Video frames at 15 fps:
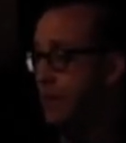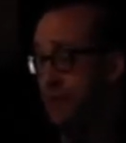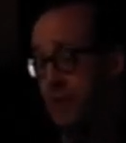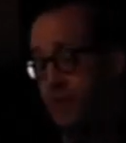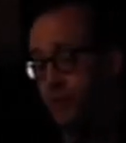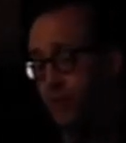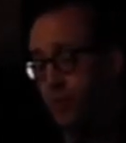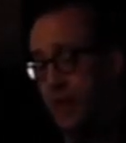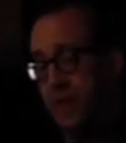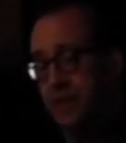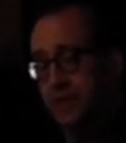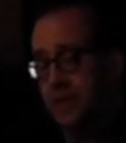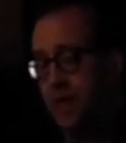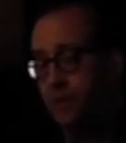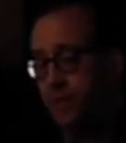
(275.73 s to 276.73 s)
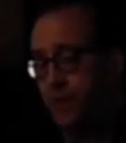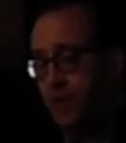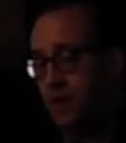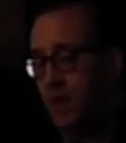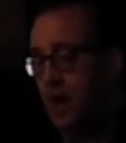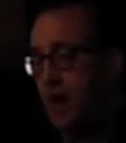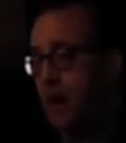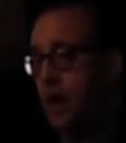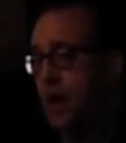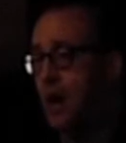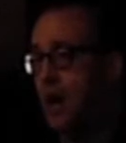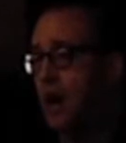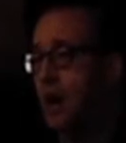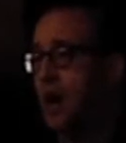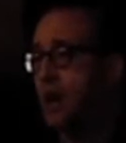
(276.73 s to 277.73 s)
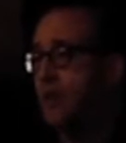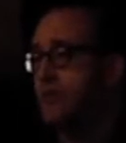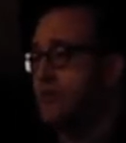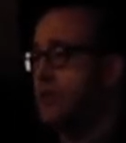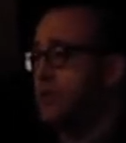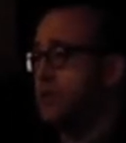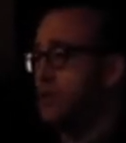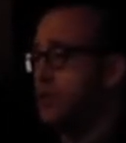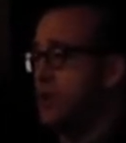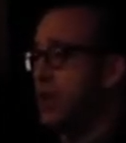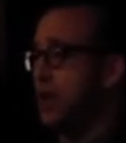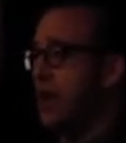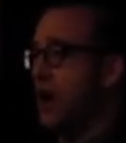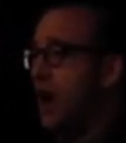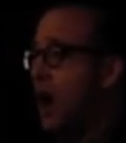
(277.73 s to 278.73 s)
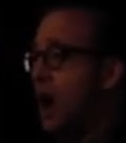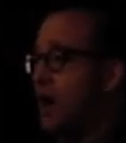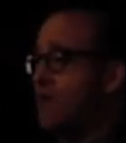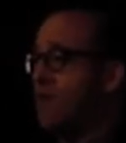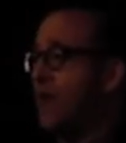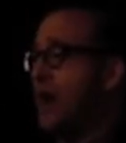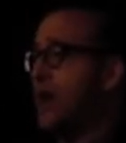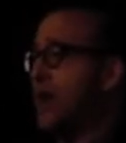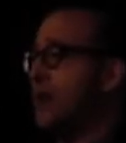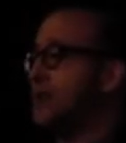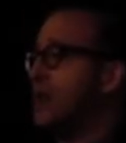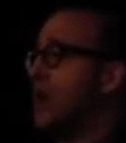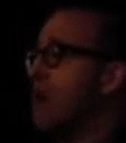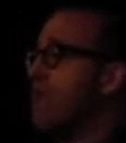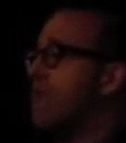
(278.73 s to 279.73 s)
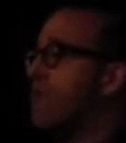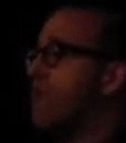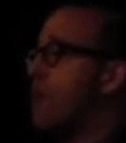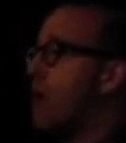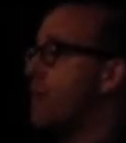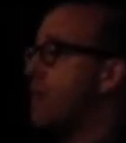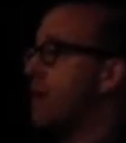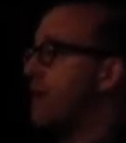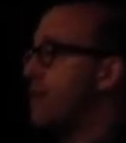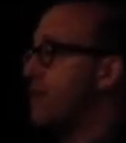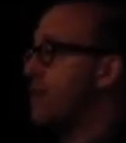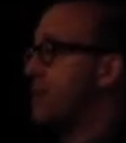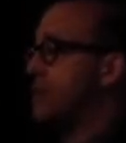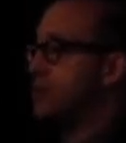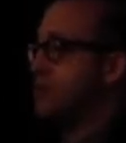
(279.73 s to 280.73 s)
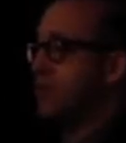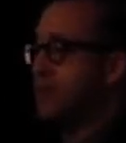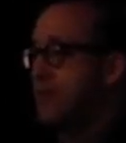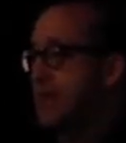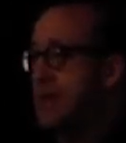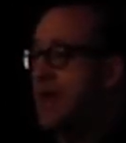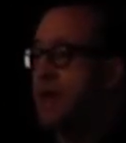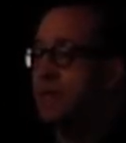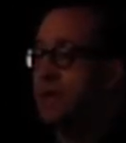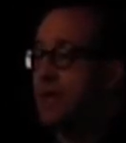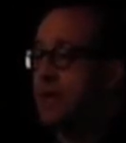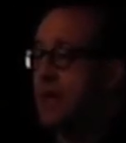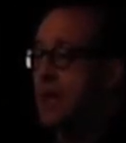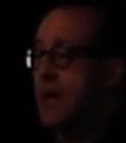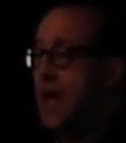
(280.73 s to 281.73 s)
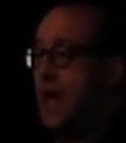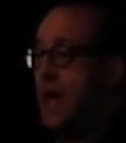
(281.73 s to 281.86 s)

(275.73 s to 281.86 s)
And he breaks up uh, uh, the ministry of Finance from the Ministry of the Navy